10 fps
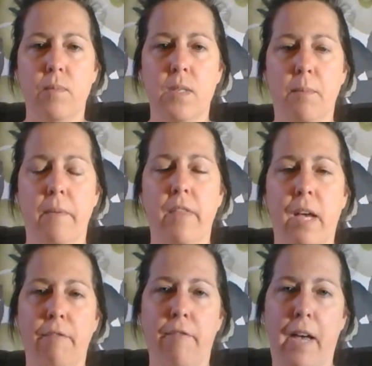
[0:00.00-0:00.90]
Some of
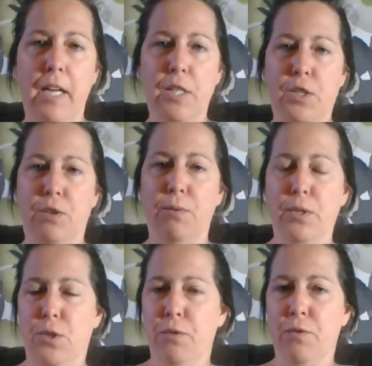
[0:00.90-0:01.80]
that fat is good
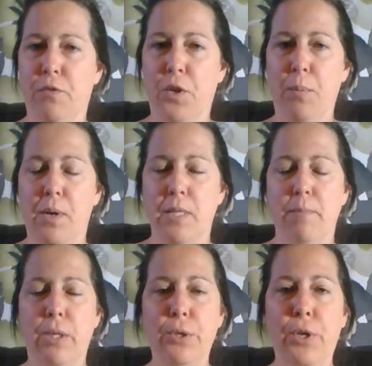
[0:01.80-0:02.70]
reserves for your breast
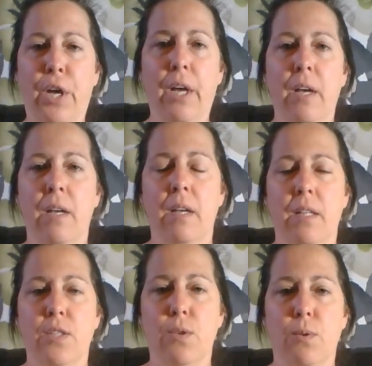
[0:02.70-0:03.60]
milk,
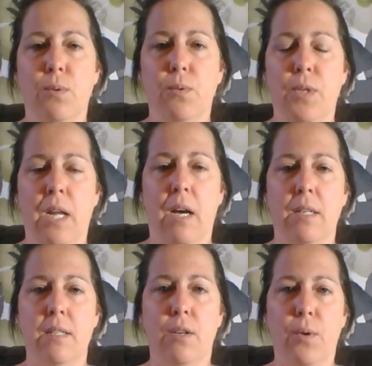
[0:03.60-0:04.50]
and so
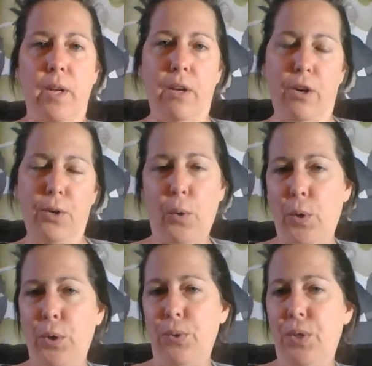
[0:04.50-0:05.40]
not going hardcore
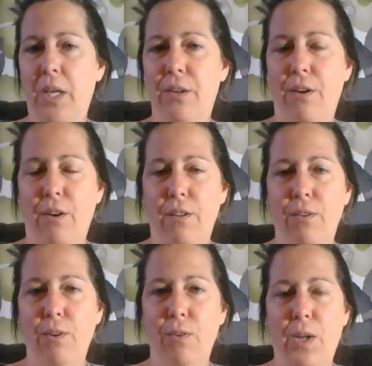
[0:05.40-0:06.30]
and losing it all
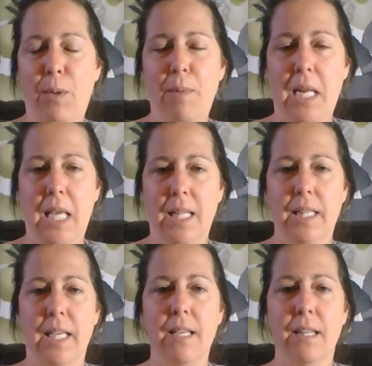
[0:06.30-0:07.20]

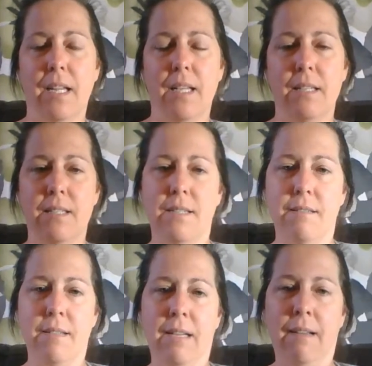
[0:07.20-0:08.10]
immediately. Let it
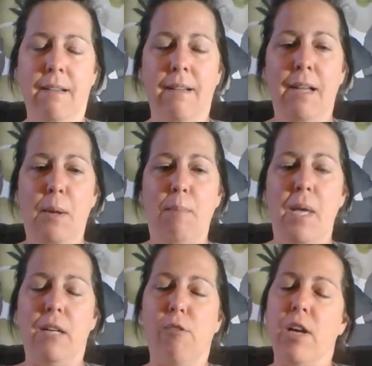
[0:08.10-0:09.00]

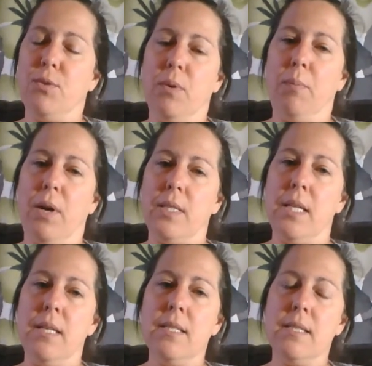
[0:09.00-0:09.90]
be a gradual
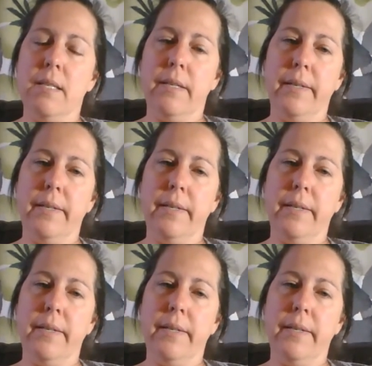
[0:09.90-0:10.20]
process.